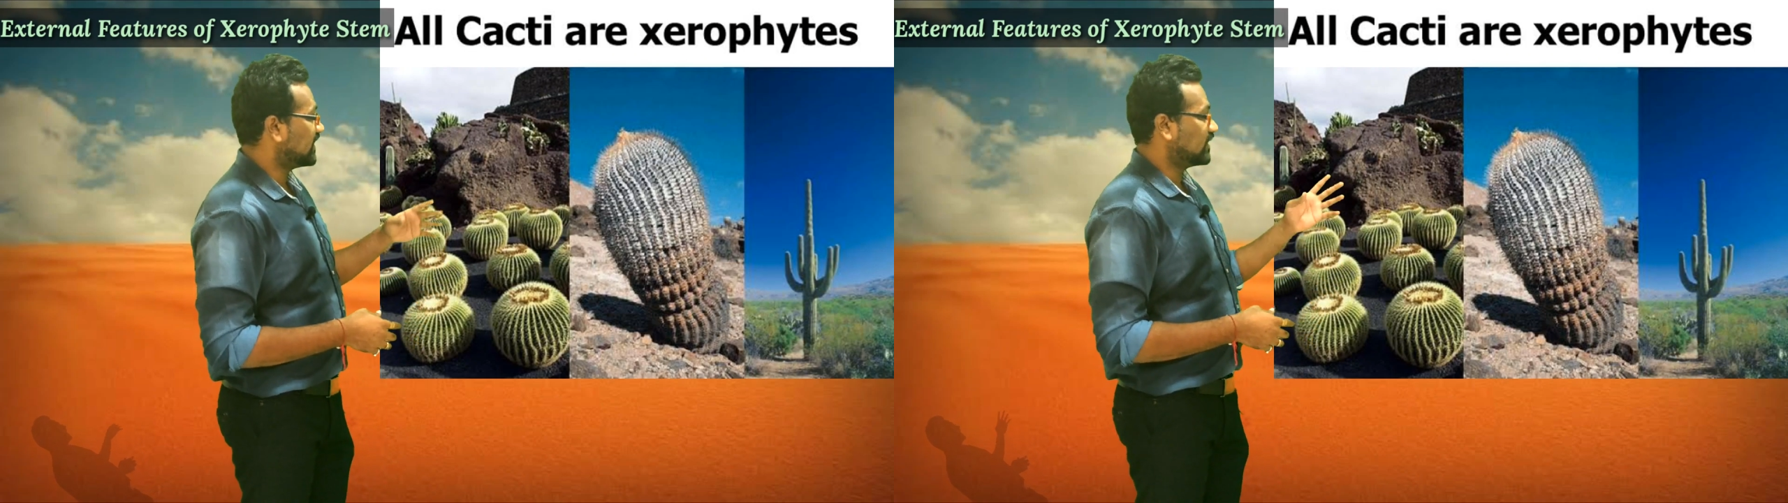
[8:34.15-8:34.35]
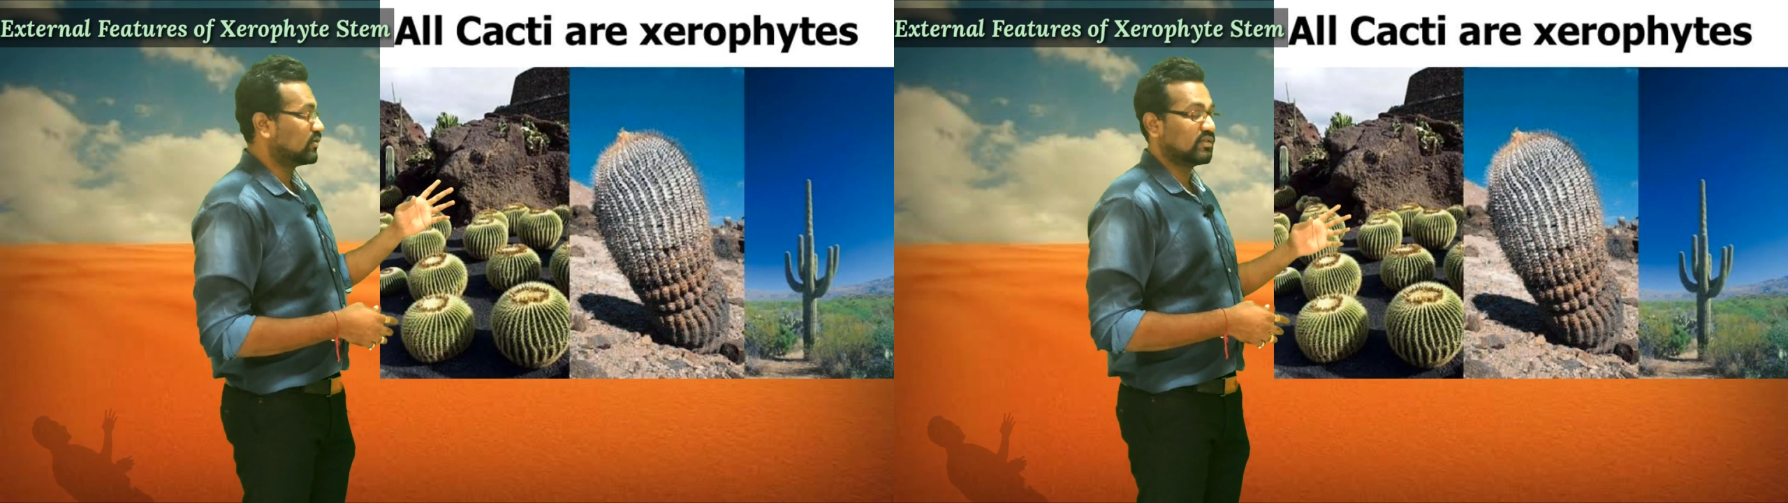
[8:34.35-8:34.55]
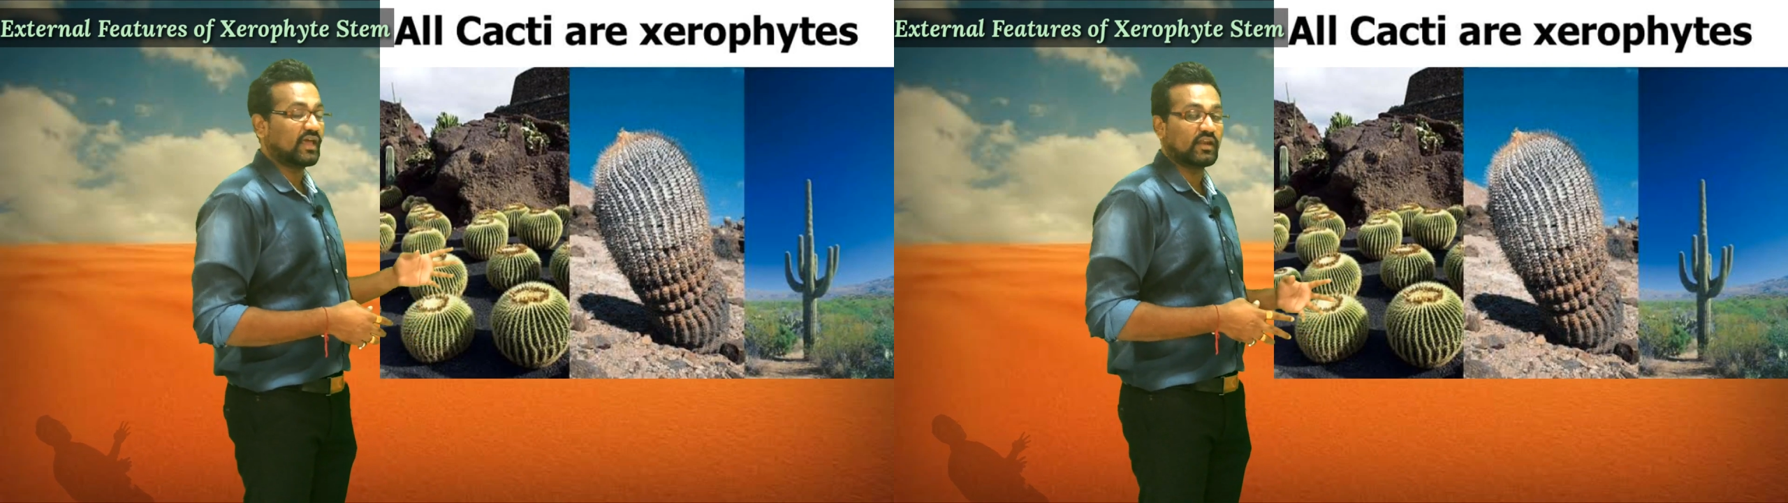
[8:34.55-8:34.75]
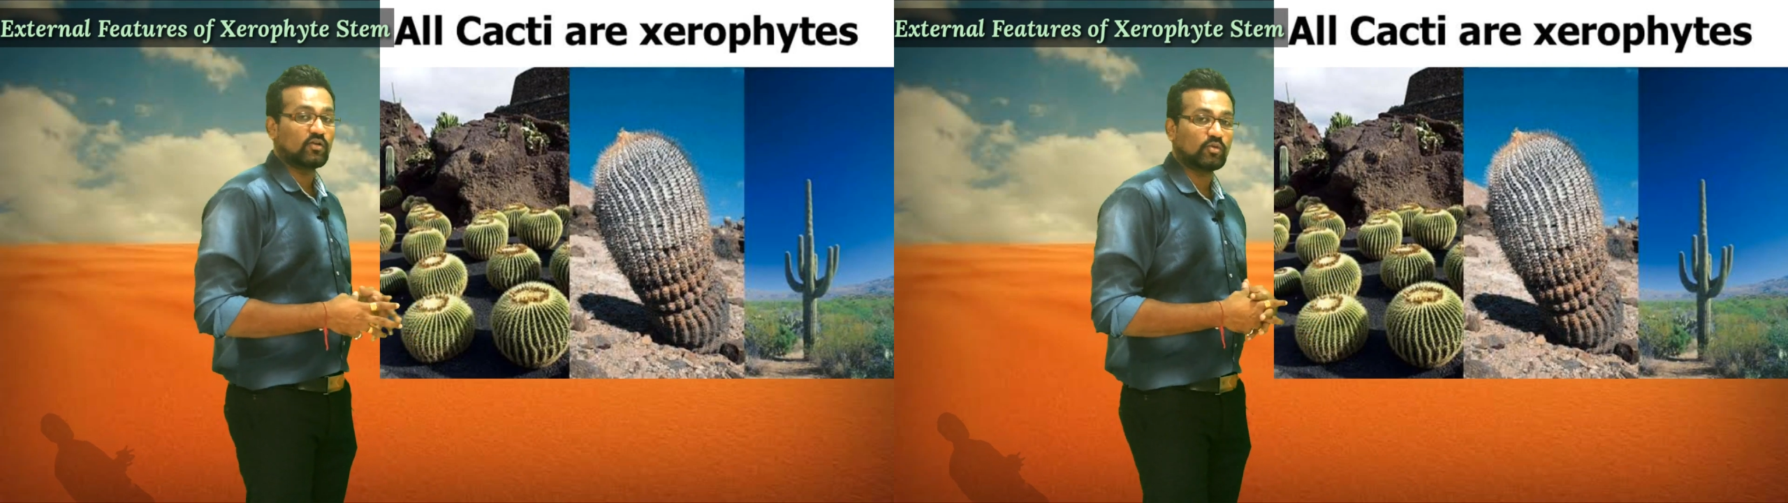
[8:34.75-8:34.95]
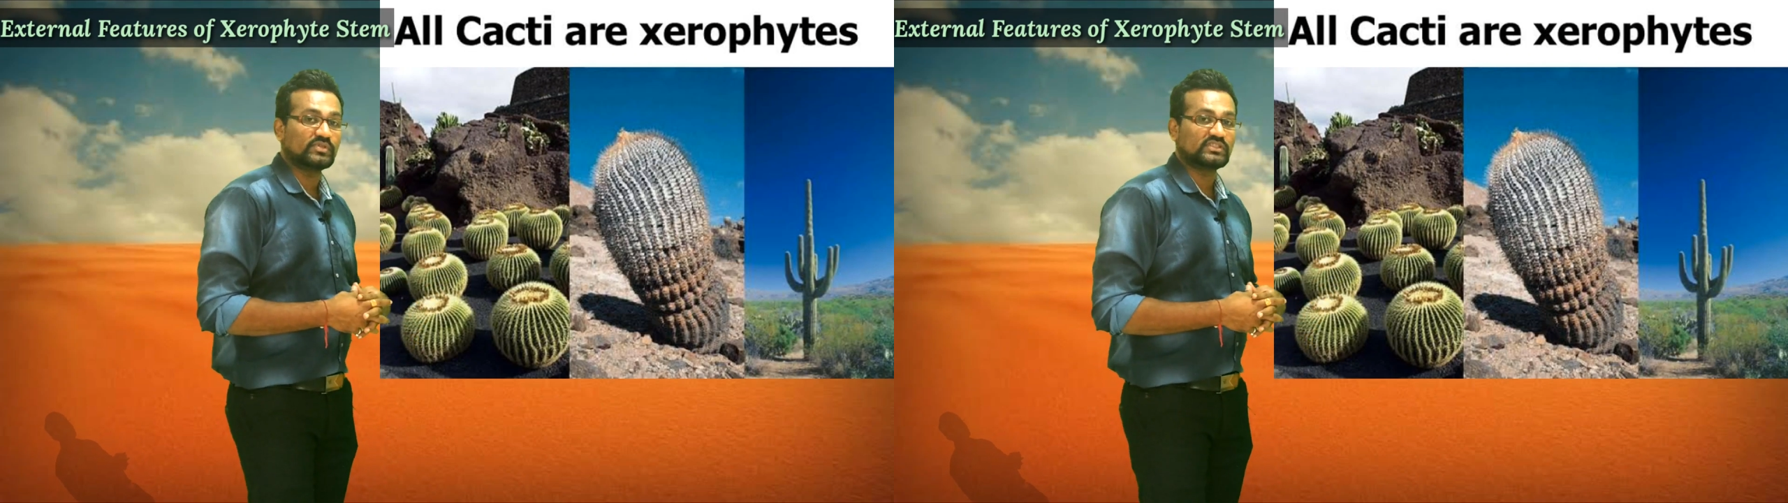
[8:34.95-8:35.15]
it into the
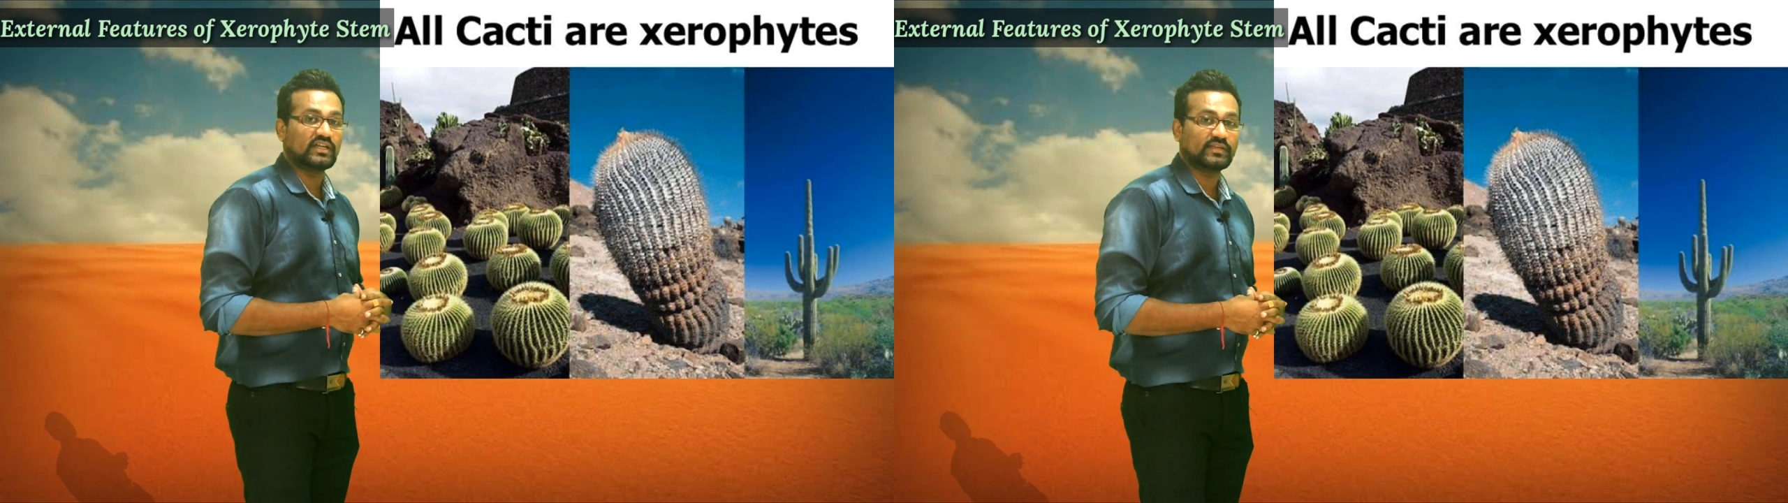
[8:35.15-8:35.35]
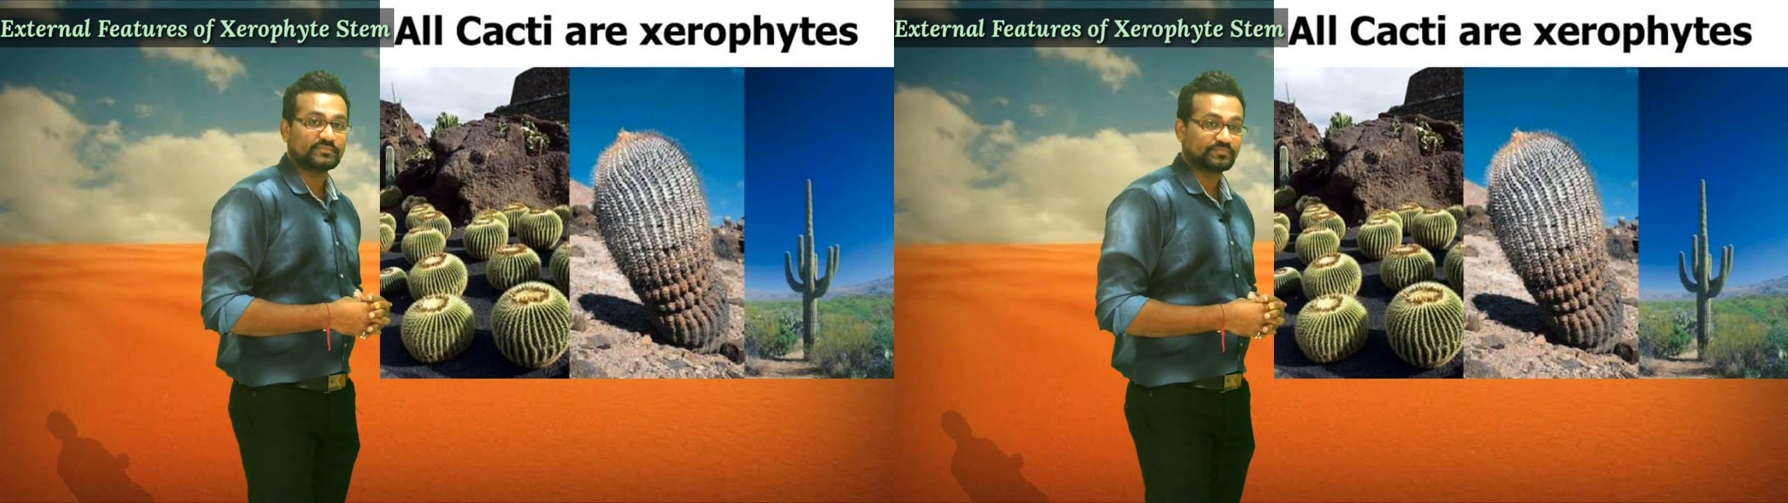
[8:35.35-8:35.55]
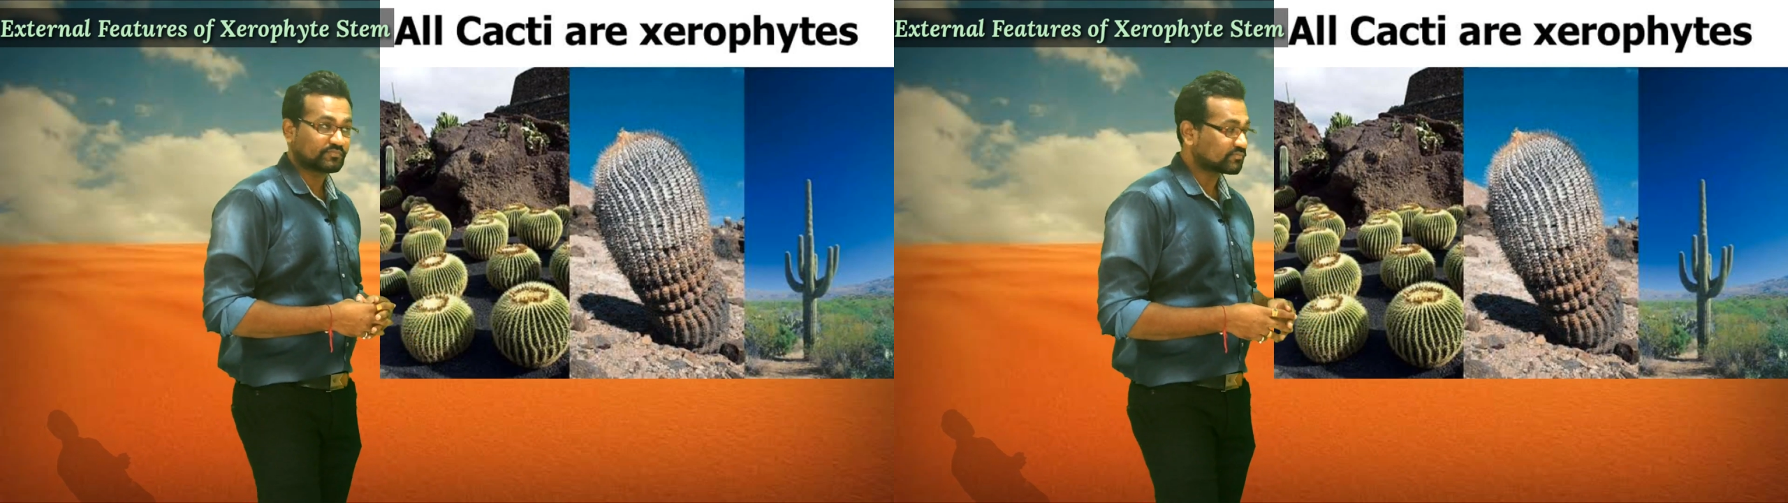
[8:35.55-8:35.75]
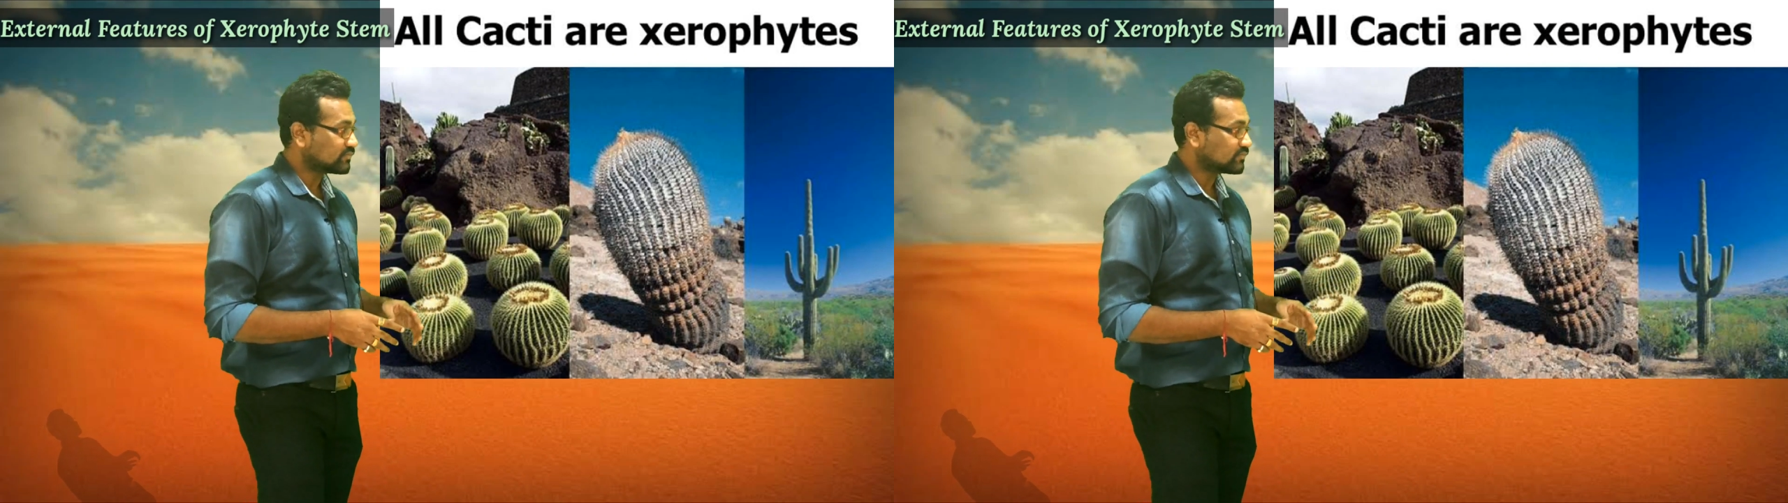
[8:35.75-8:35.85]
anatomy study.